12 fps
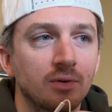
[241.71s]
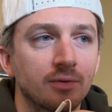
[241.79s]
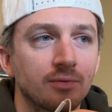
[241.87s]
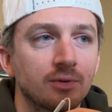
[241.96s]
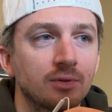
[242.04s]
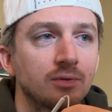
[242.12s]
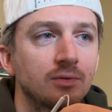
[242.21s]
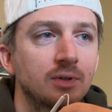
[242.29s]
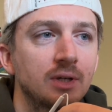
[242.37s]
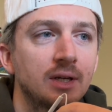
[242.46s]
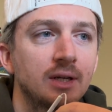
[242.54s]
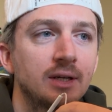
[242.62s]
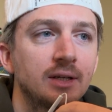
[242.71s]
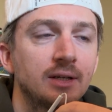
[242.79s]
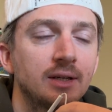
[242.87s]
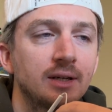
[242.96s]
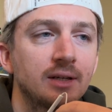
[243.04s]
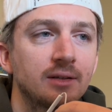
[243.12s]
through
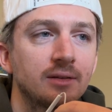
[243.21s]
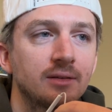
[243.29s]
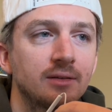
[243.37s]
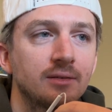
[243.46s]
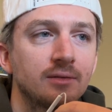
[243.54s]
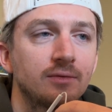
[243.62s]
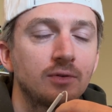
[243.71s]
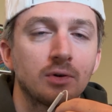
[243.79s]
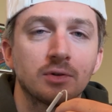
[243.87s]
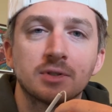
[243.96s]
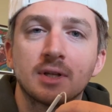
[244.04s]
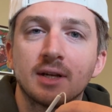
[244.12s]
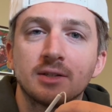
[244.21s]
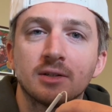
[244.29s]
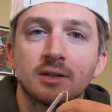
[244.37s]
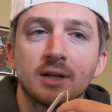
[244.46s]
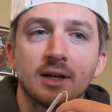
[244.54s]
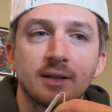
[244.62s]
photos that I
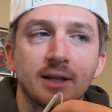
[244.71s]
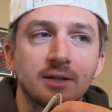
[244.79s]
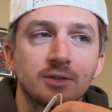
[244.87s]
took on that